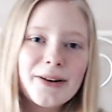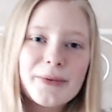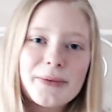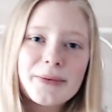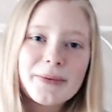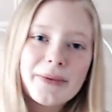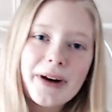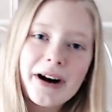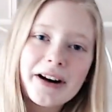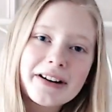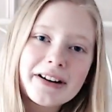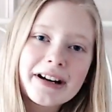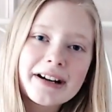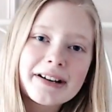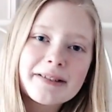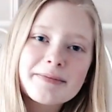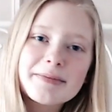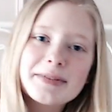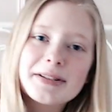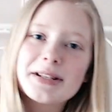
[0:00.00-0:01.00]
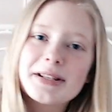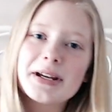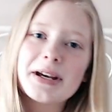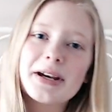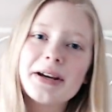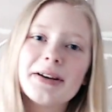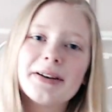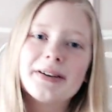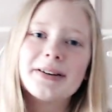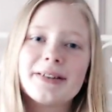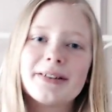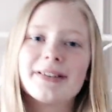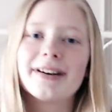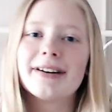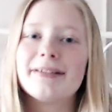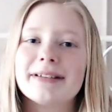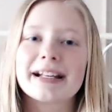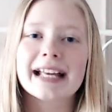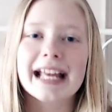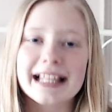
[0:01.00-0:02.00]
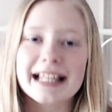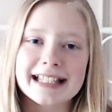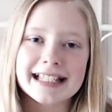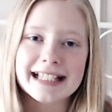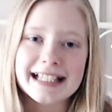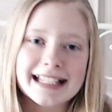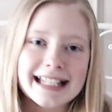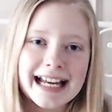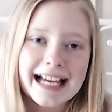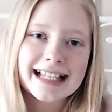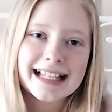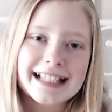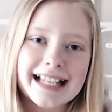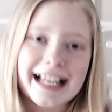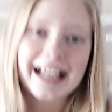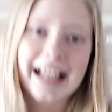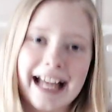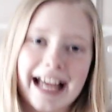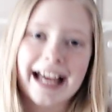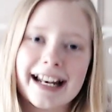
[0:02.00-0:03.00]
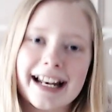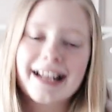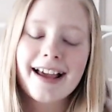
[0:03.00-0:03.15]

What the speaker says: Welcome to Mackenzie's Desk again.